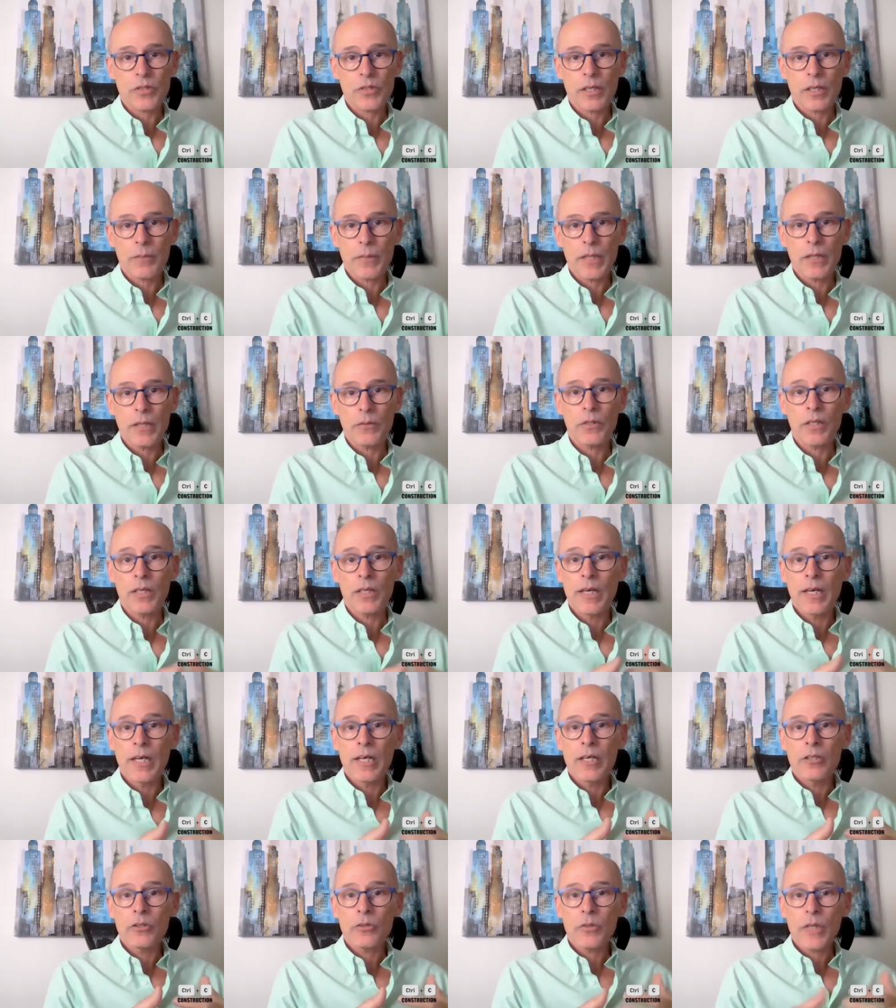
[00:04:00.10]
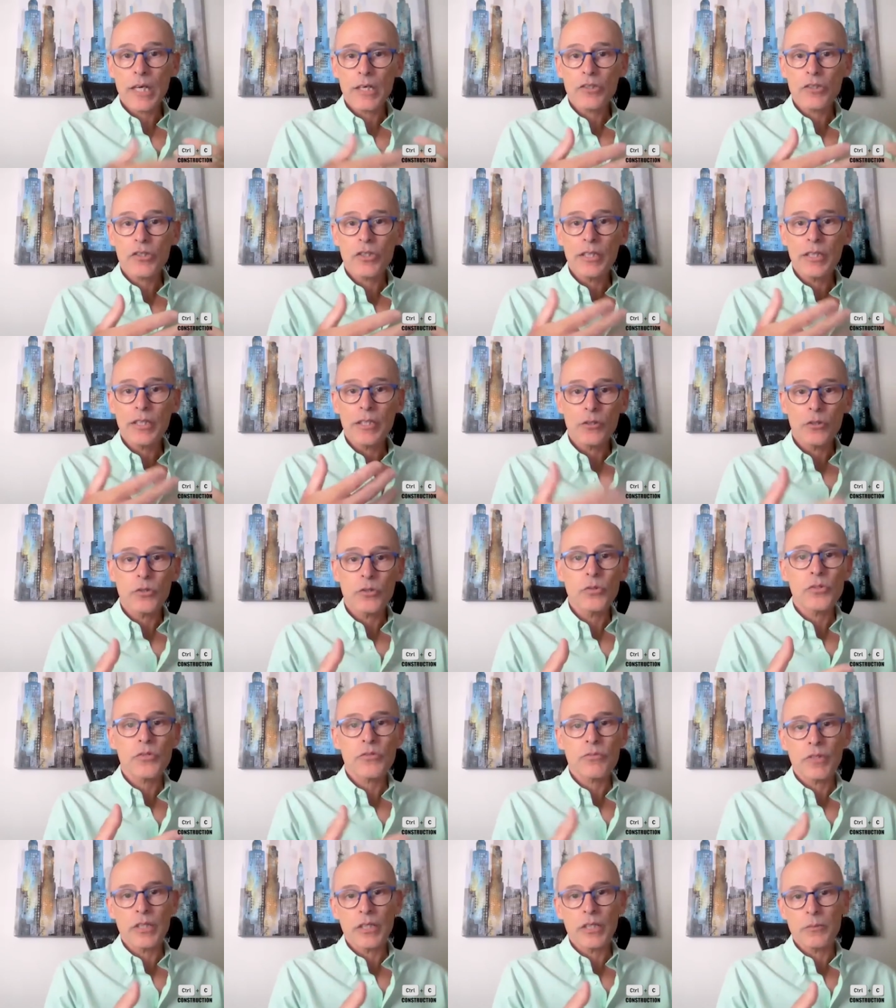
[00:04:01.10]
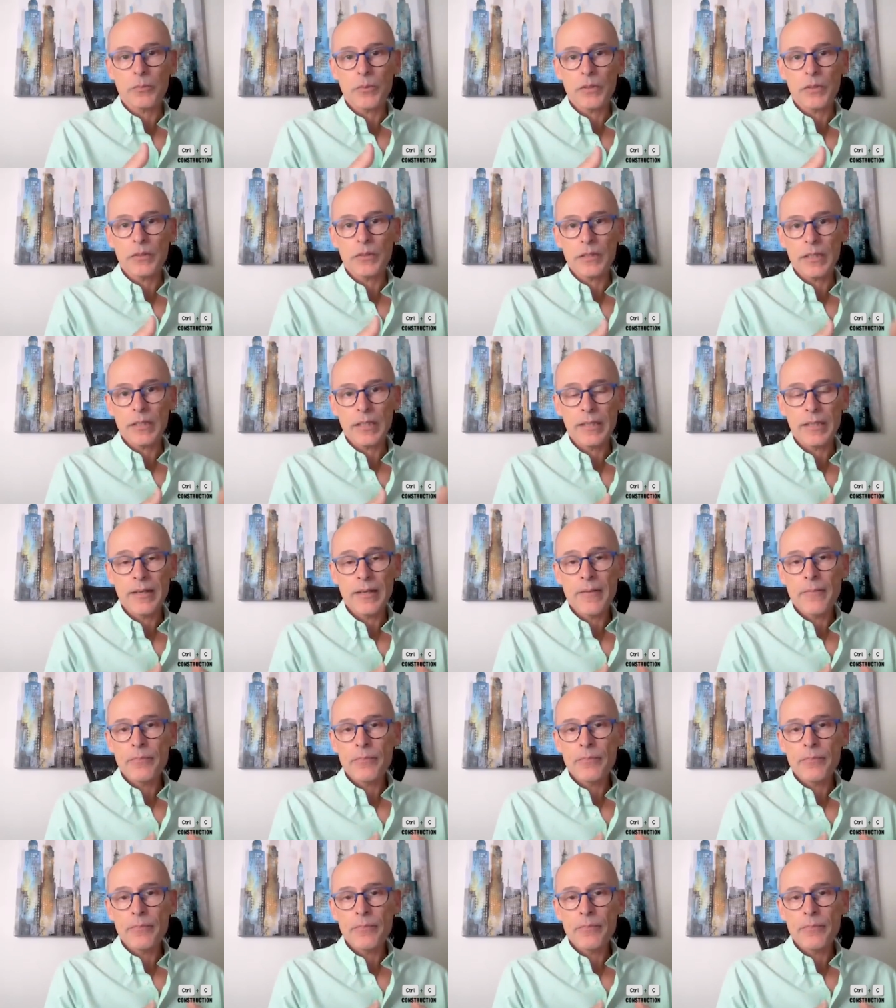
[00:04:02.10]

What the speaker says: to come out to actually use 3D printing